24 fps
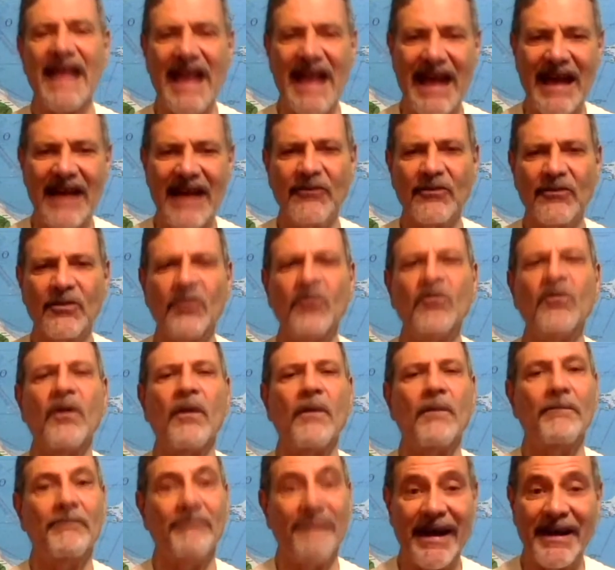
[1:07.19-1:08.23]

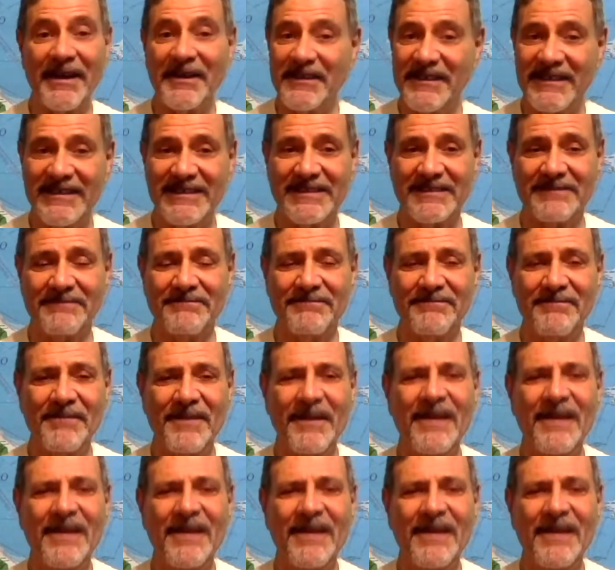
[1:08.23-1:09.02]
agromodernism.